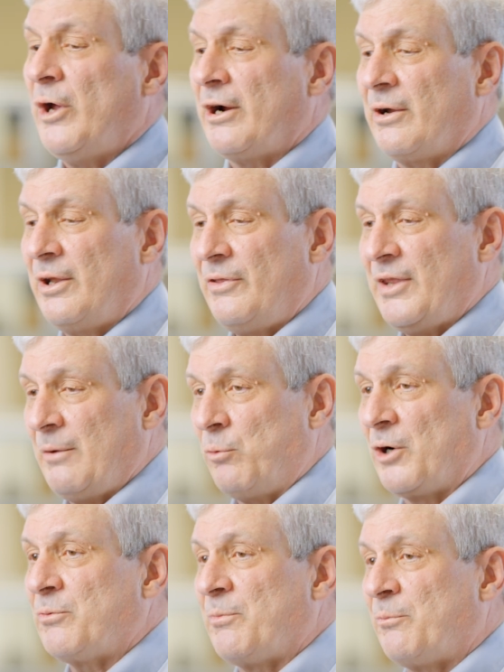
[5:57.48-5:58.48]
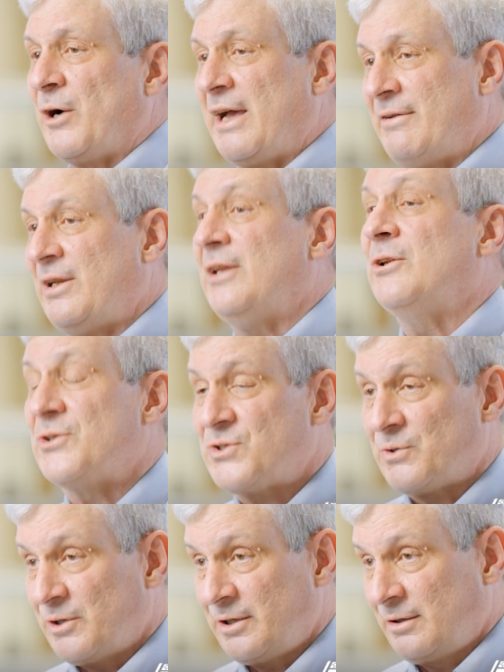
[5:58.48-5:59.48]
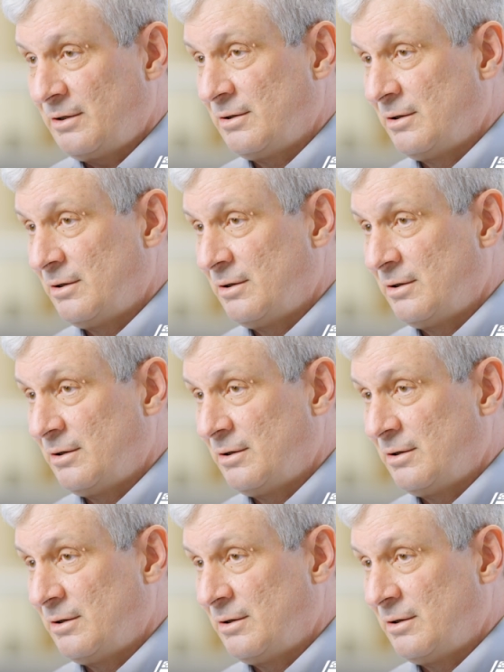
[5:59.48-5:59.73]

where they worked with private industry